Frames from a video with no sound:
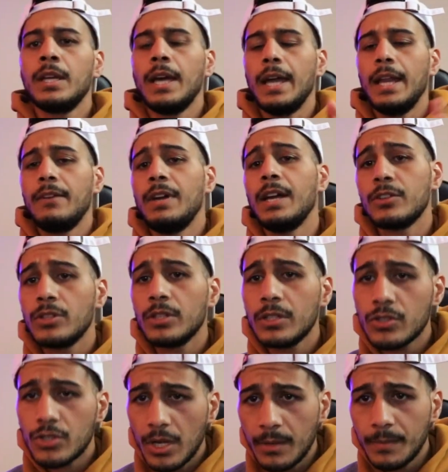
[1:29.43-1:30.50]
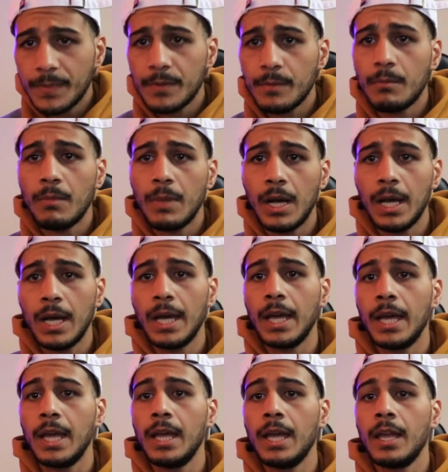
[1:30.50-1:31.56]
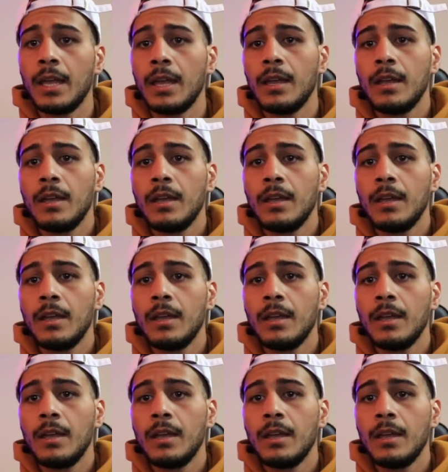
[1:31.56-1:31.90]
And I've actually jumped my